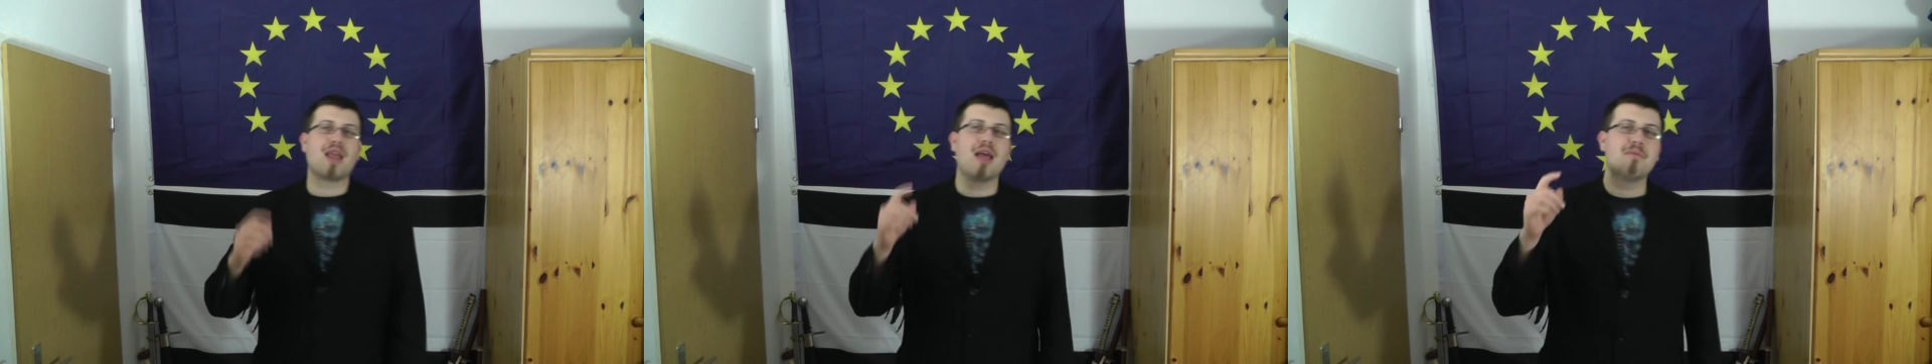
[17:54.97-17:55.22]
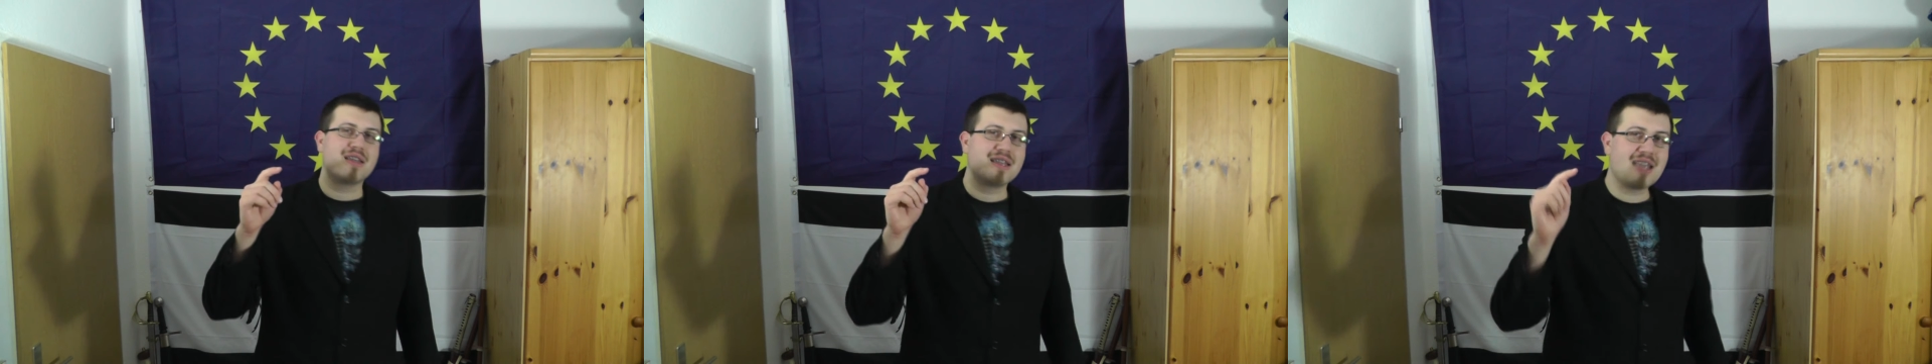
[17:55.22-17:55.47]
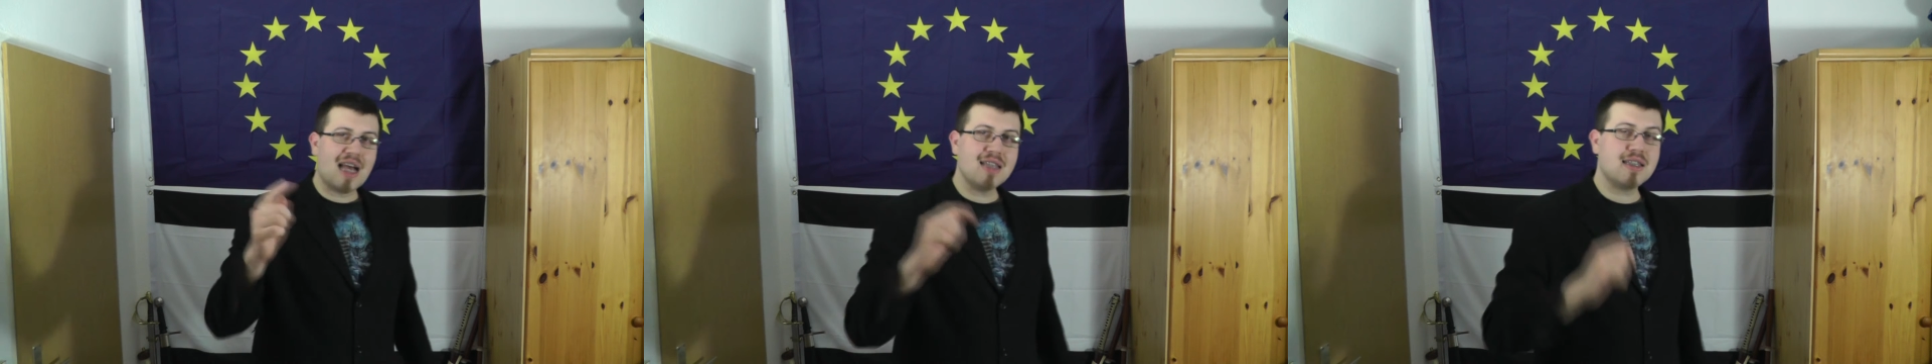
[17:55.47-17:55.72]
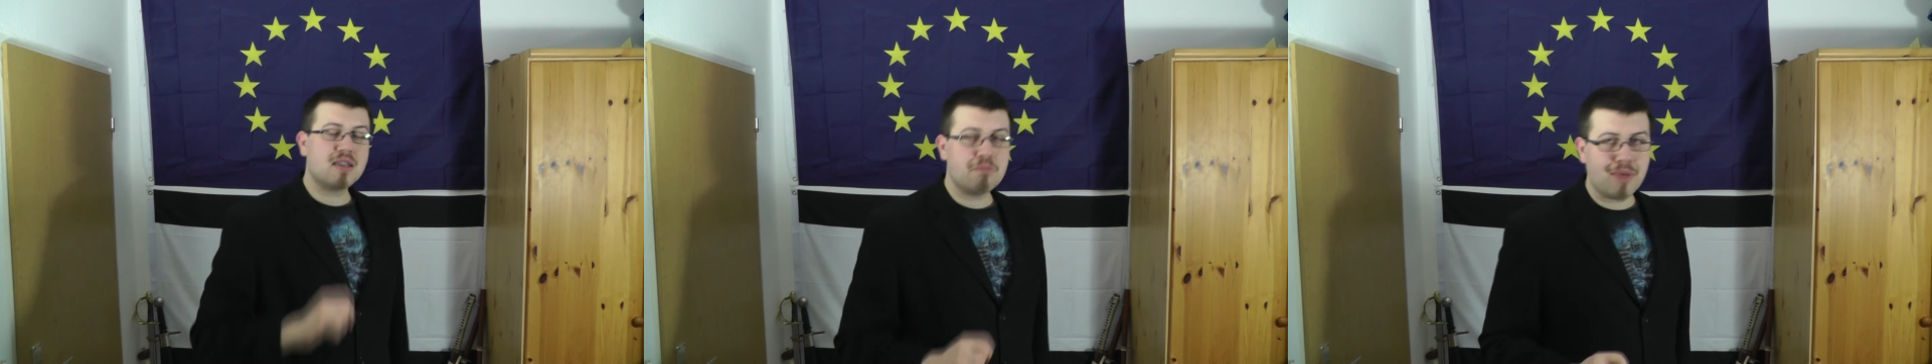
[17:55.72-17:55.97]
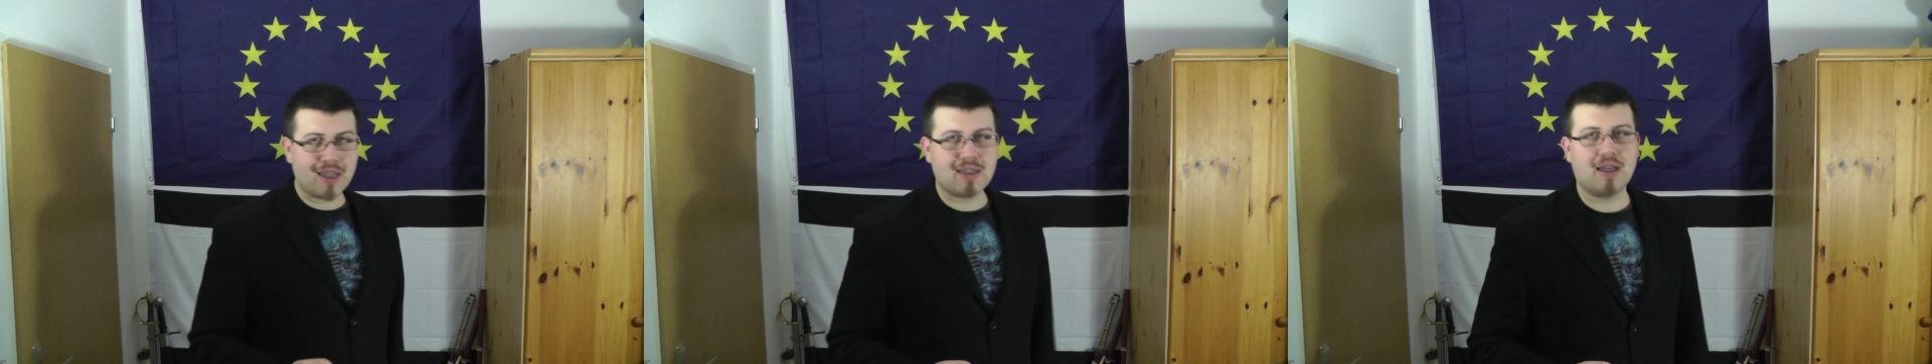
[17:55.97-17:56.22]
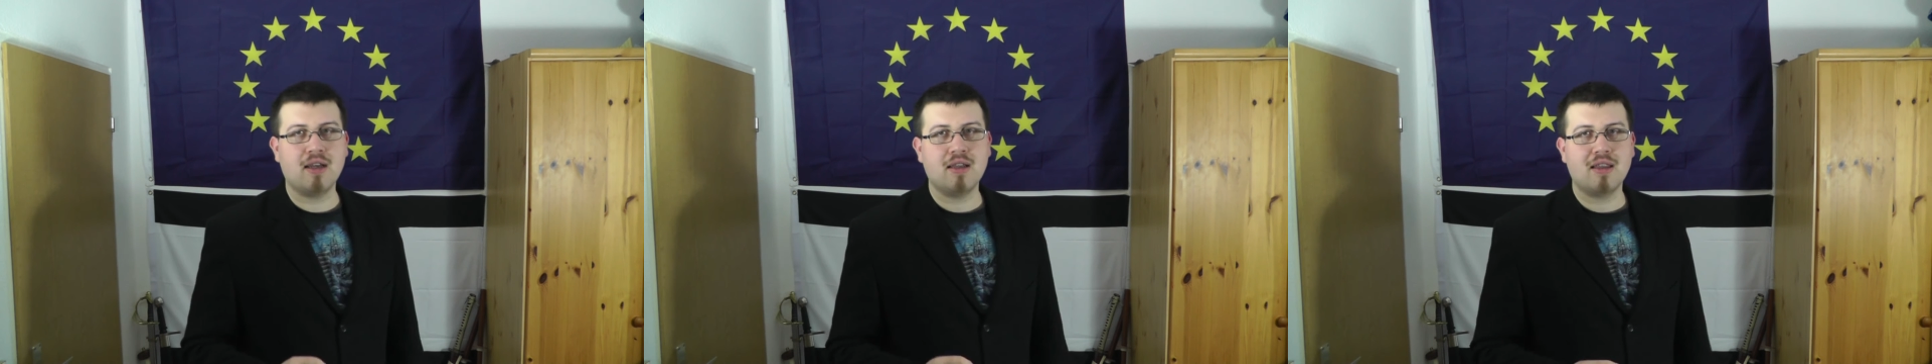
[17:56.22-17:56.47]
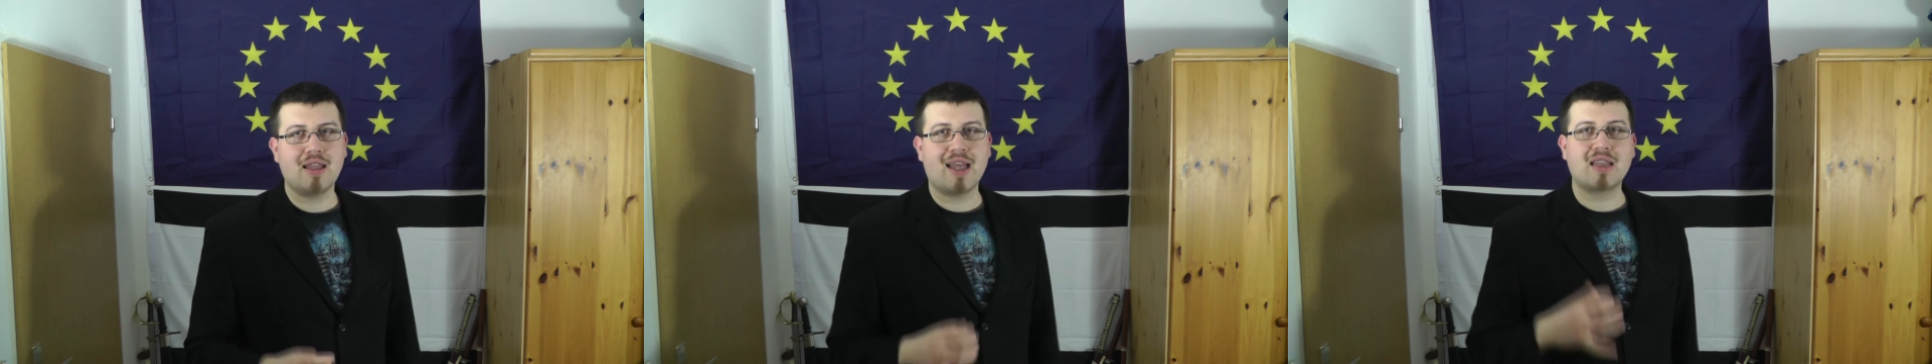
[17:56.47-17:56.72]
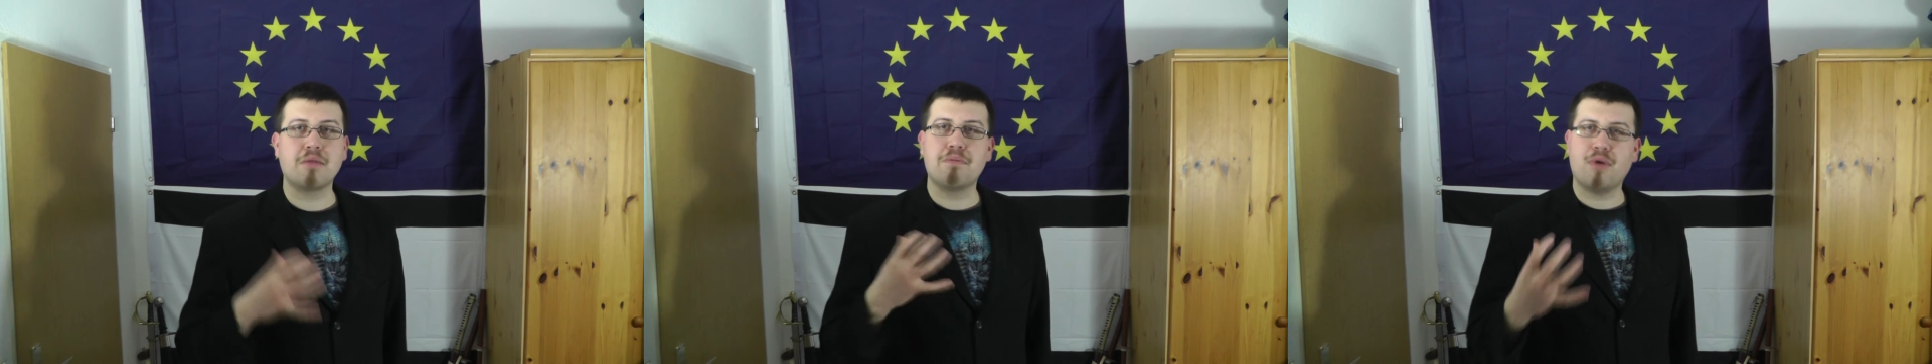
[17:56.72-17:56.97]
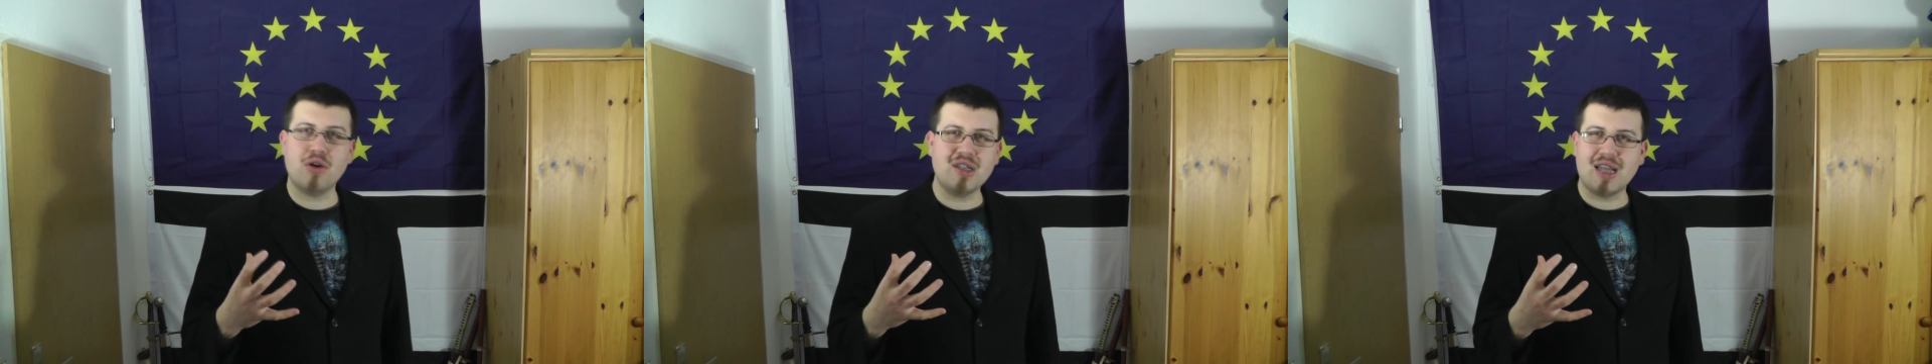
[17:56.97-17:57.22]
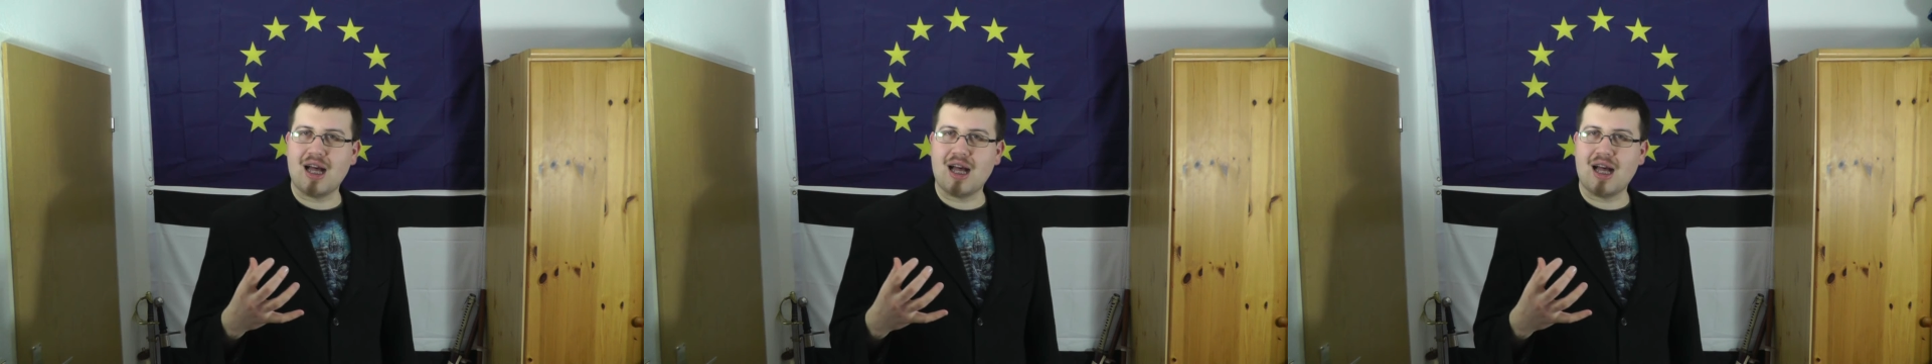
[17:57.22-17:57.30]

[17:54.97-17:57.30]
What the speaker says: But does it matter, like the body